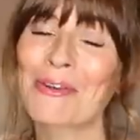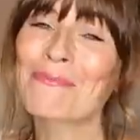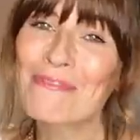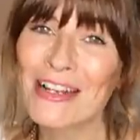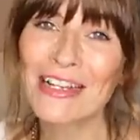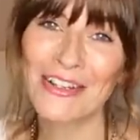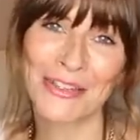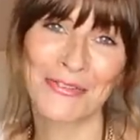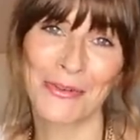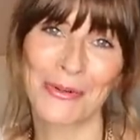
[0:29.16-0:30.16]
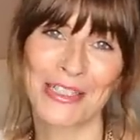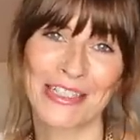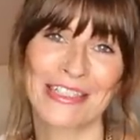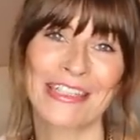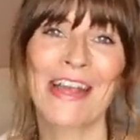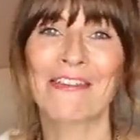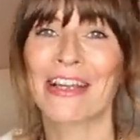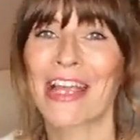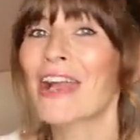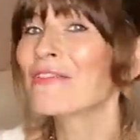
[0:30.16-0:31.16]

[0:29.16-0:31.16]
So I'm really looking forward to sharing